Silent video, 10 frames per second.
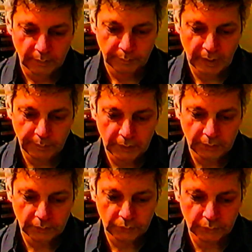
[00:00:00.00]
Maybe
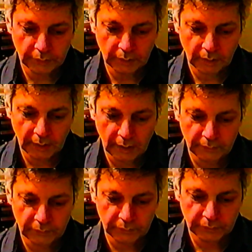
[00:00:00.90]
you should
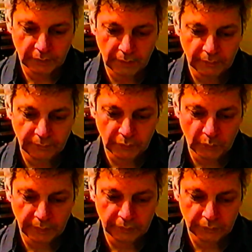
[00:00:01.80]
have several
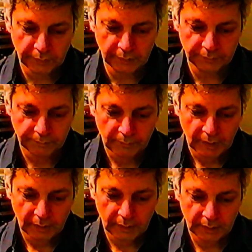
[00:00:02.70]
viewing screens
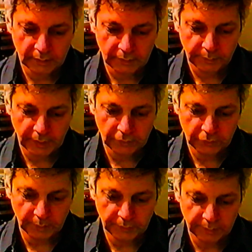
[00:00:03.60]
in the
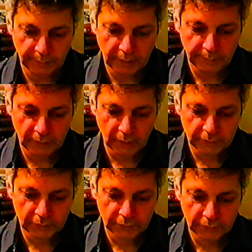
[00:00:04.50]
spaceships. Maybe
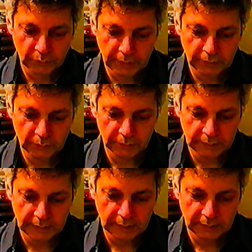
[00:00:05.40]
also screens to
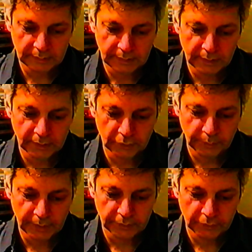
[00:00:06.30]
see inside the
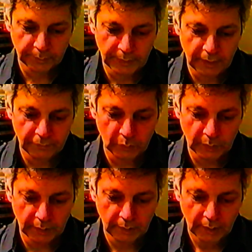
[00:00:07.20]
spaceship
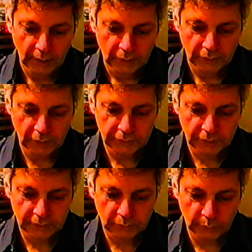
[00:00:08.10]
everywhere, not
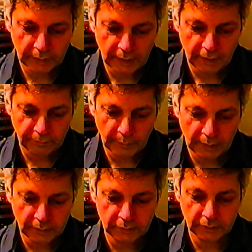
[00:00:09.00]
just where I have
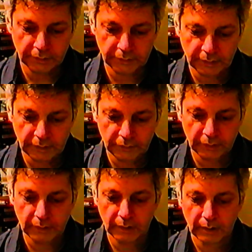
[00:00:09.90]
monitors,
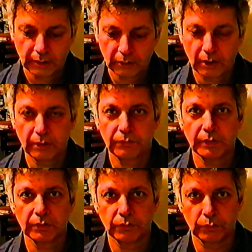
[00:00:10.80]
e.g.
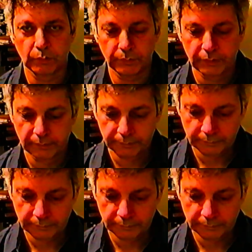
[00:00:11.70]
conference rooms.